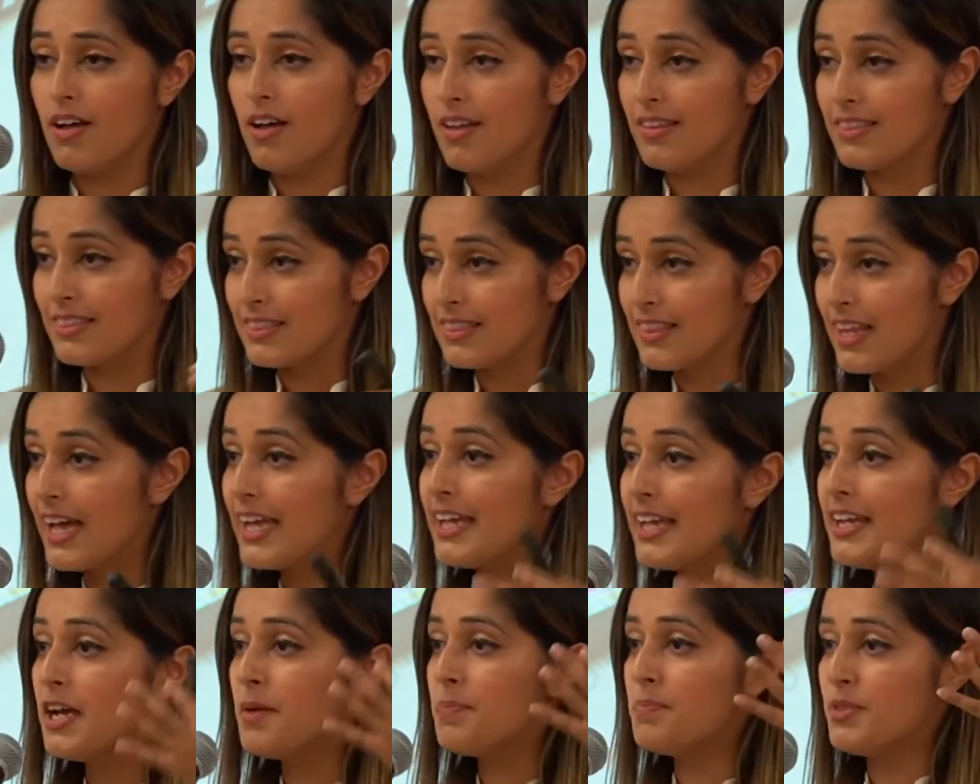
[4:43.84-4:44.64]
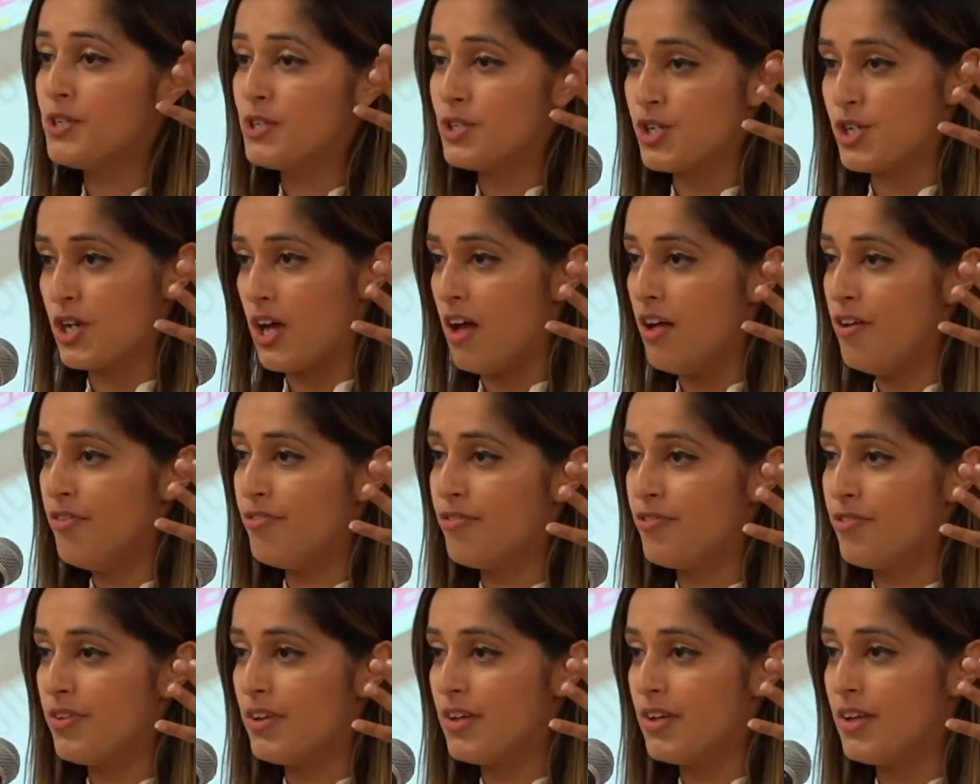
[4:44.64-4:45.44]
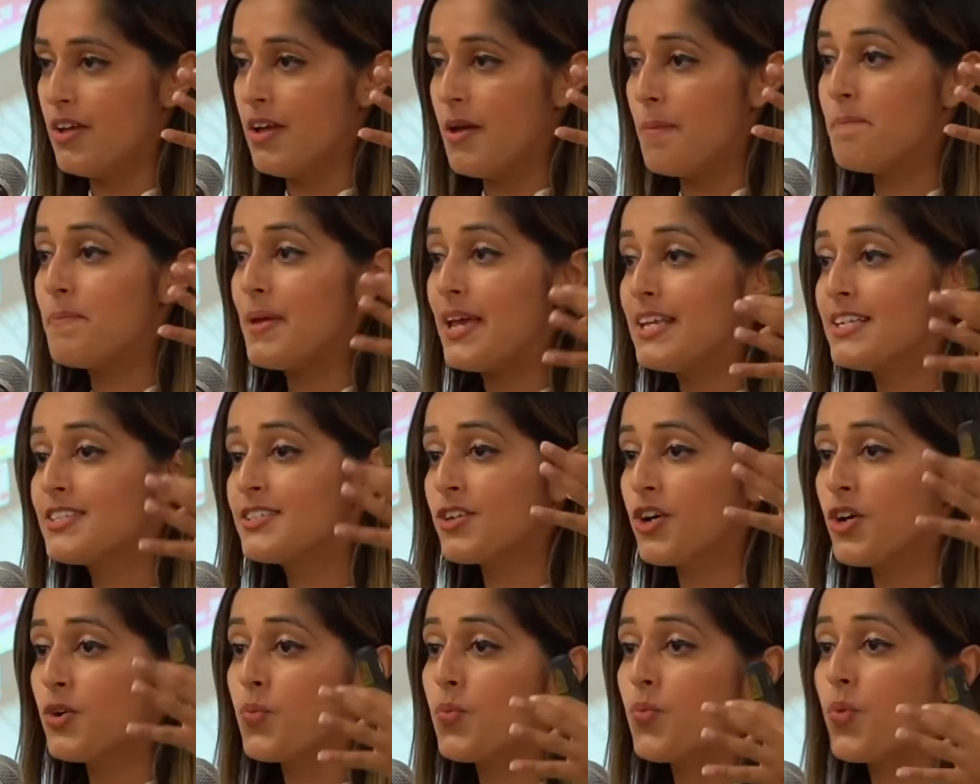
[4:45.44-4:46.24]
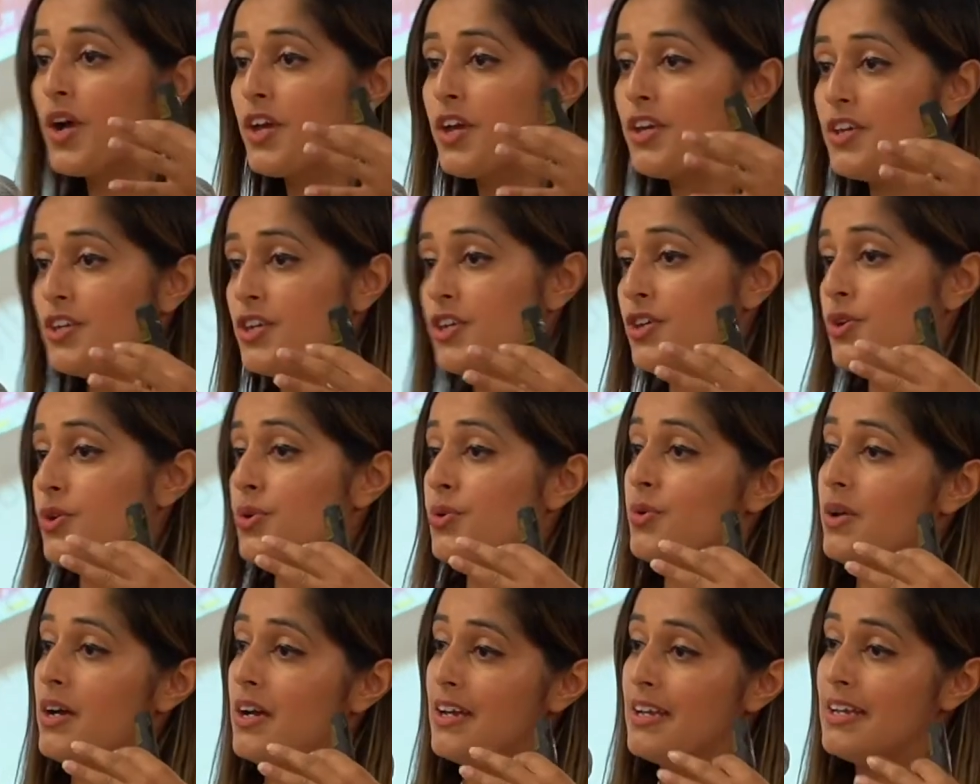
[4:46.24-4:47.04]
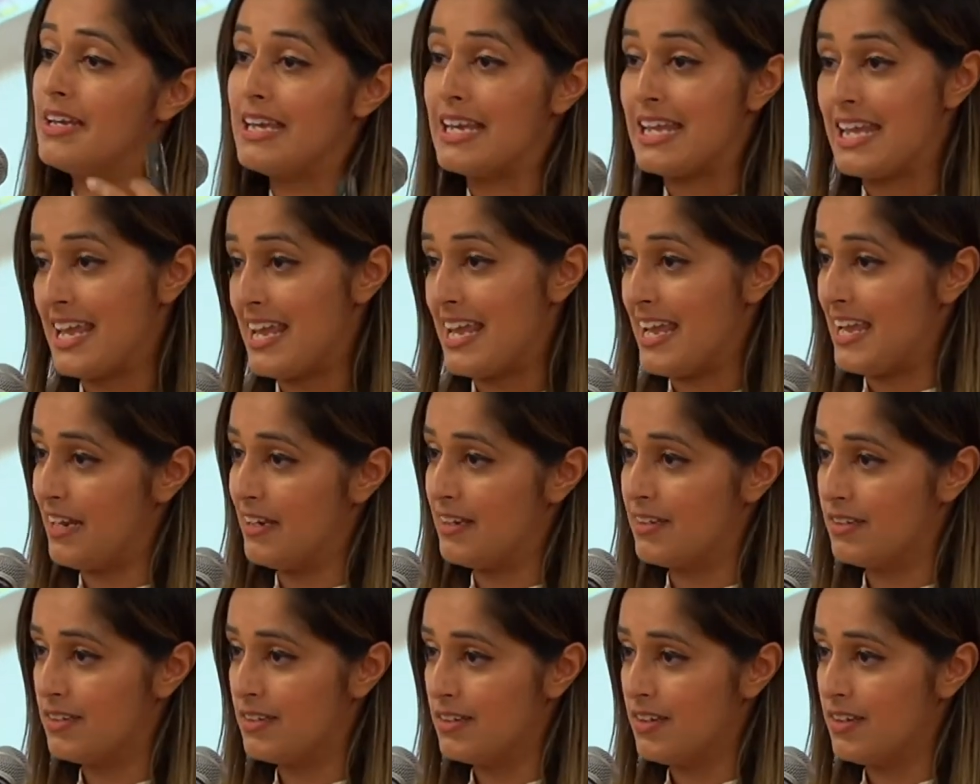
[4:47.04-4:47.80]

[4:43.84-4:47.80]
light up the shelf based on what you need.